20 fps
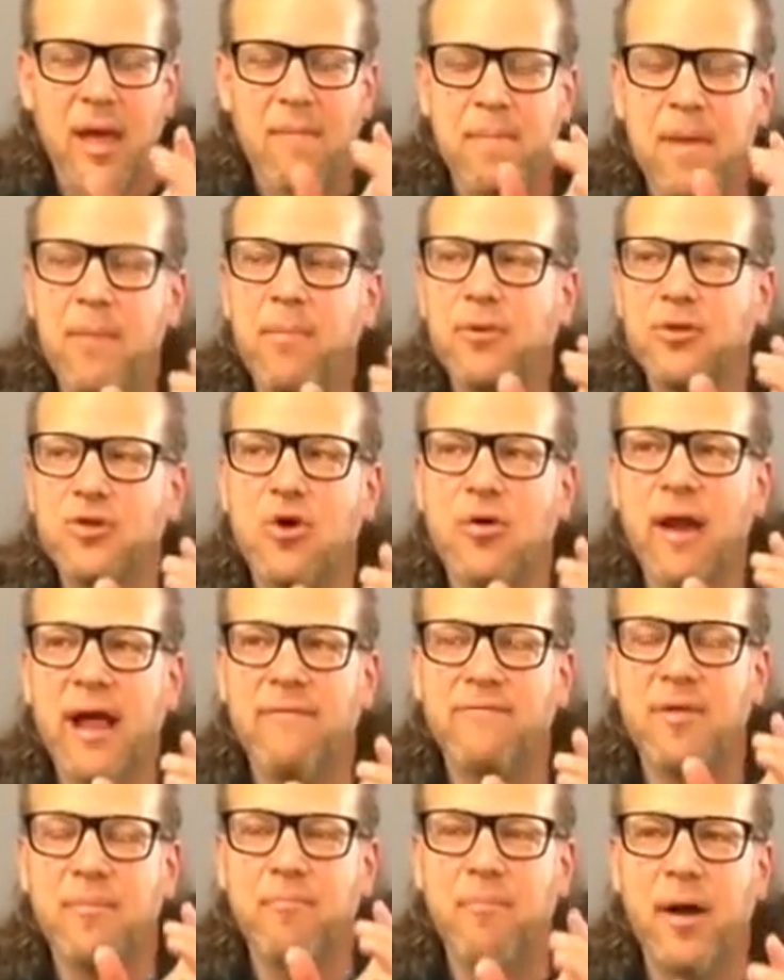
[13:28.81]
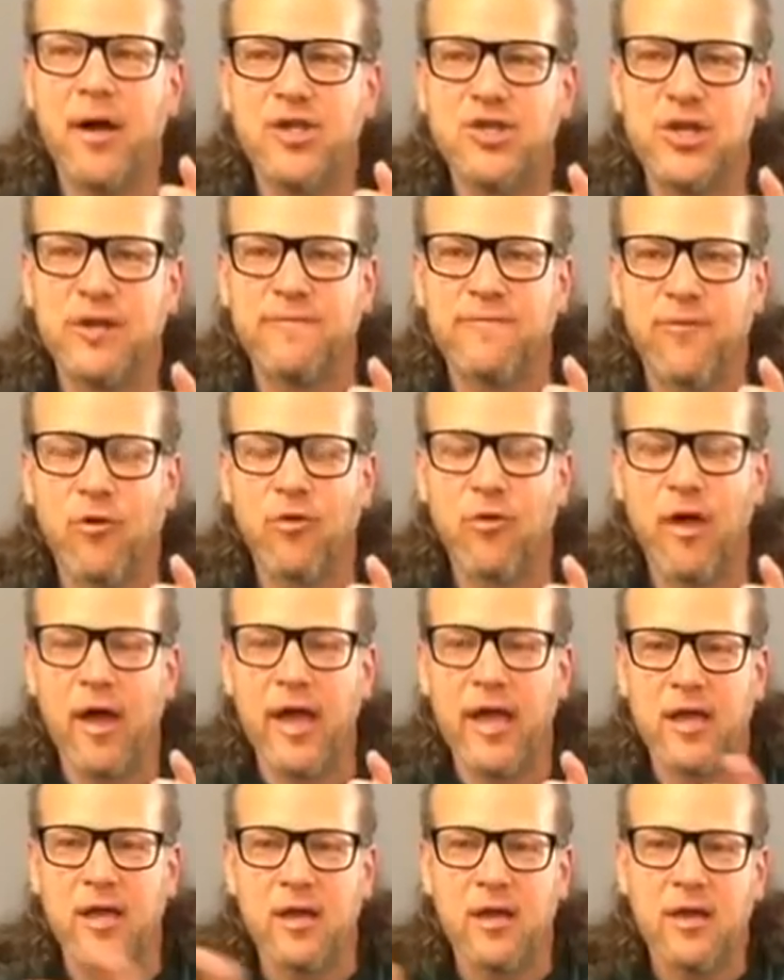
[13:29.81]
People don't have the budget for
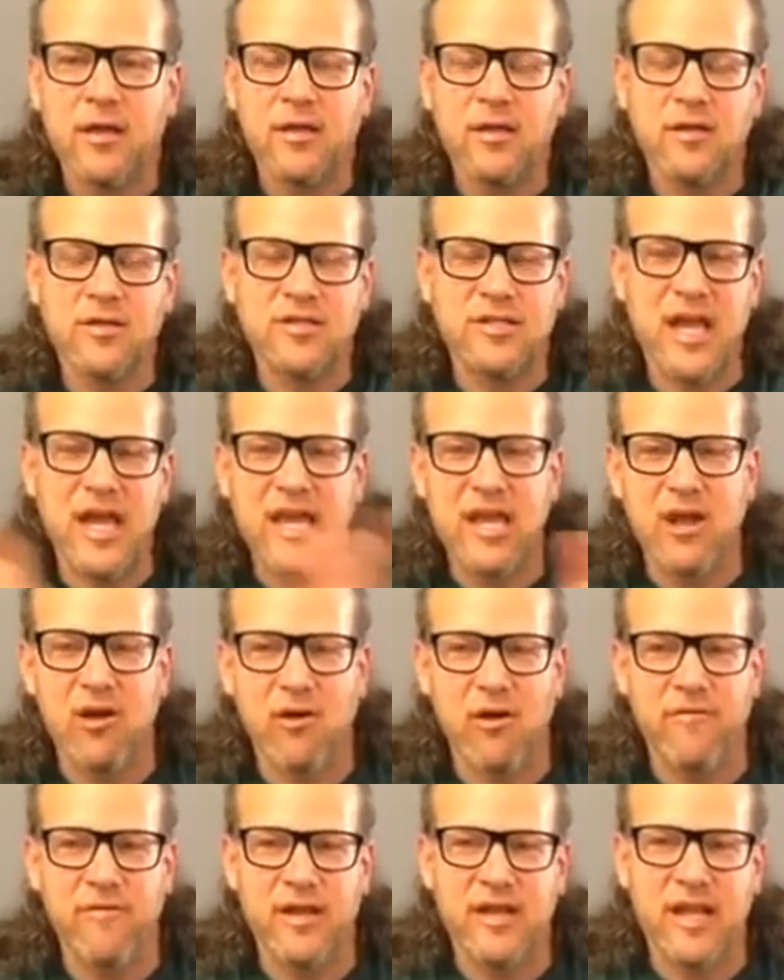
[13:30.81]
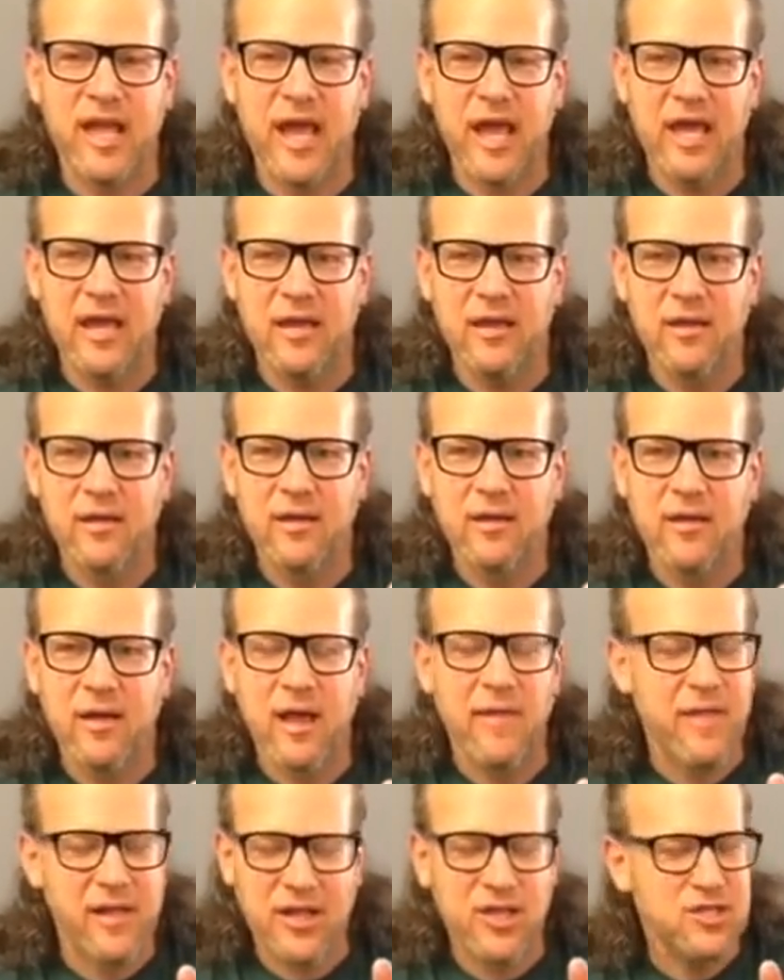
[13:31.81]
like daycare every day.
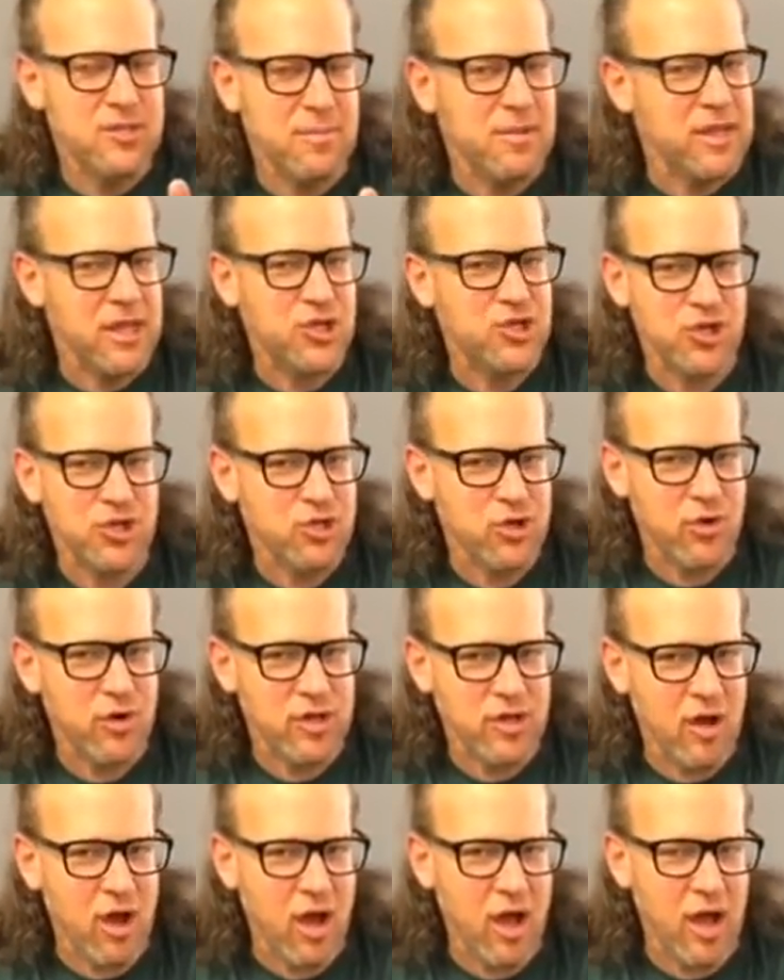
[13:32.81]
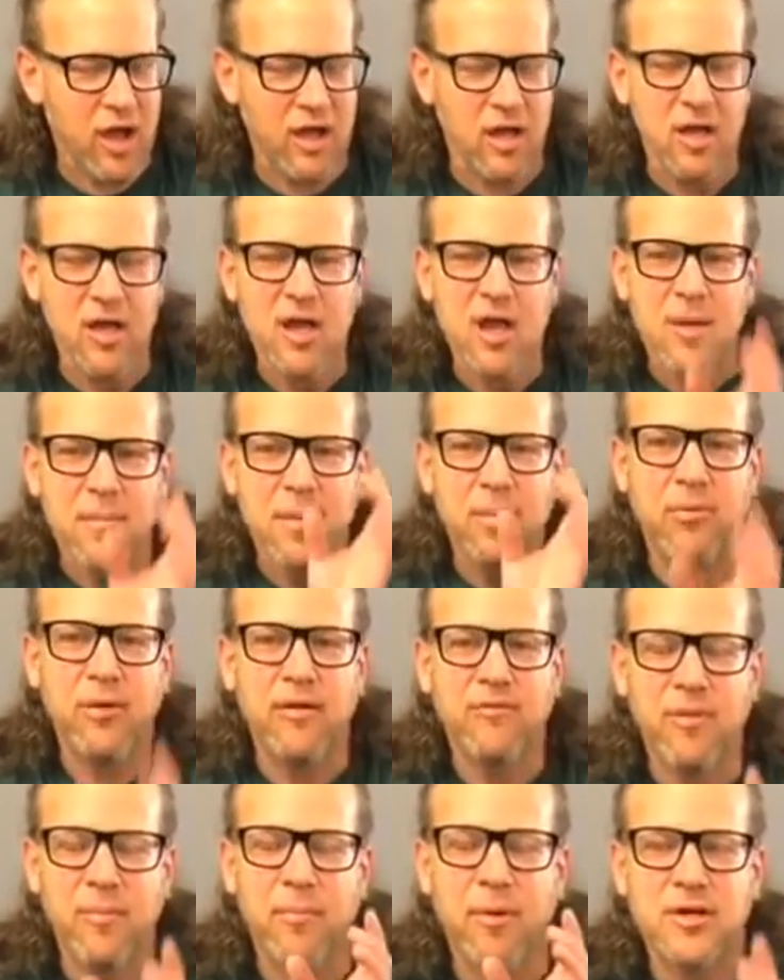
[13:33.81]
And that doesn't mean they shouldn't own a dog. People don't
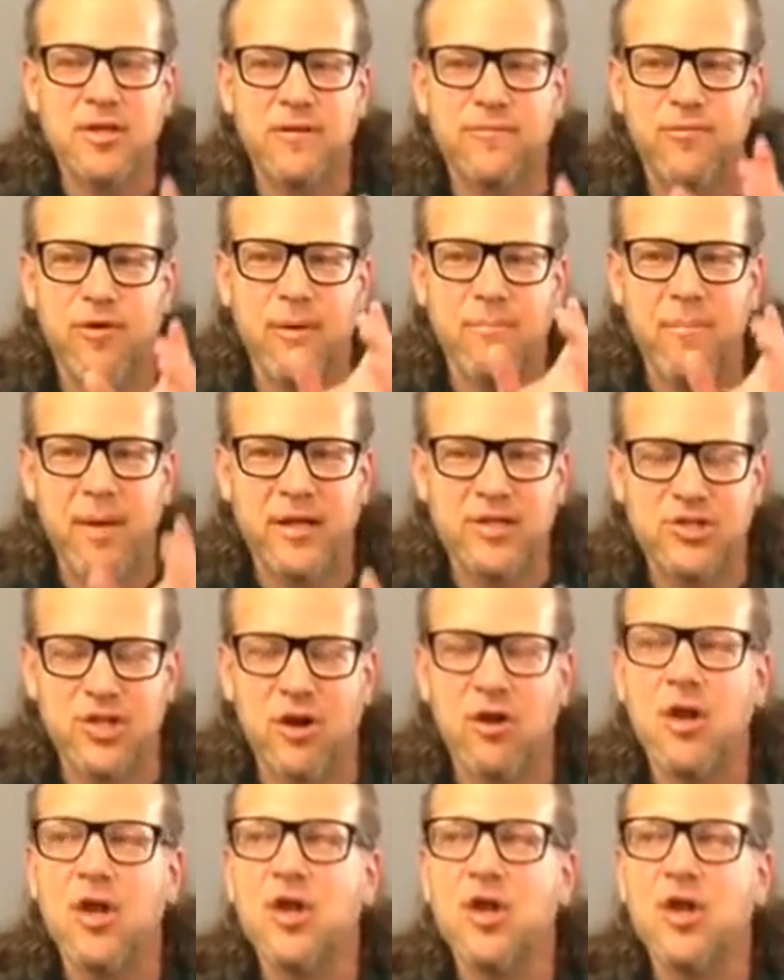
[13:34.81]
have the budget for a pet sitter.